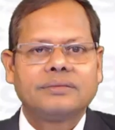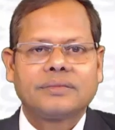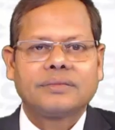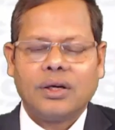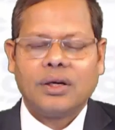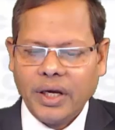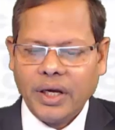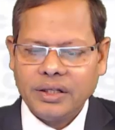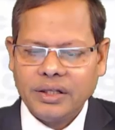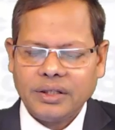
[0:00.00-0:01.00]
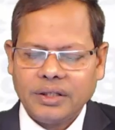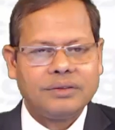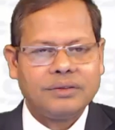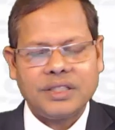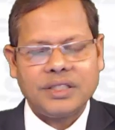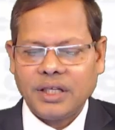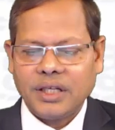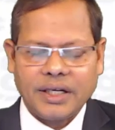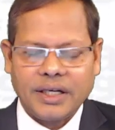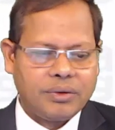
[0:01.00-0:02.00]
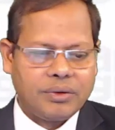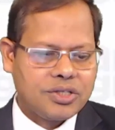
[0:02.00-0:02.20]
Okay, that is in the negative list.